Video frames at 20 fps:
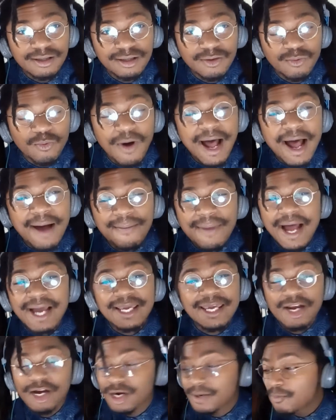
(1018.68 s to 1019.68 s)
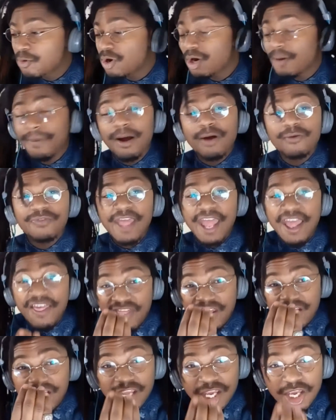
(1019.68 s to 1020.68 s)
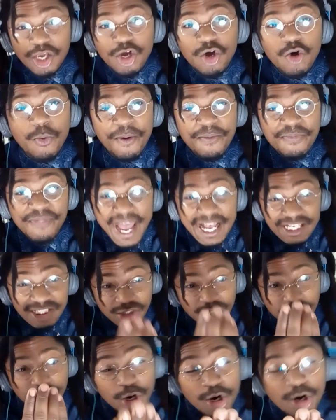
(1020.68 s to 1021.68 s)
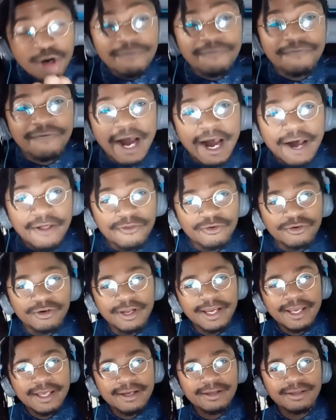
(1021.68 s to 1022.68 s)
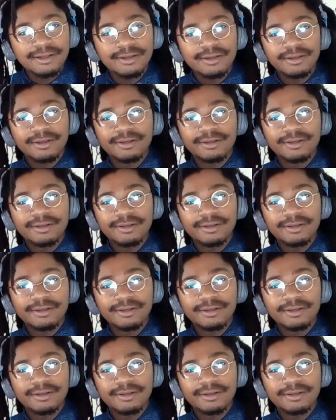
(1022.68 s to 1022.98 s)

Why am I caring more about that than you, when that's your father, nigga?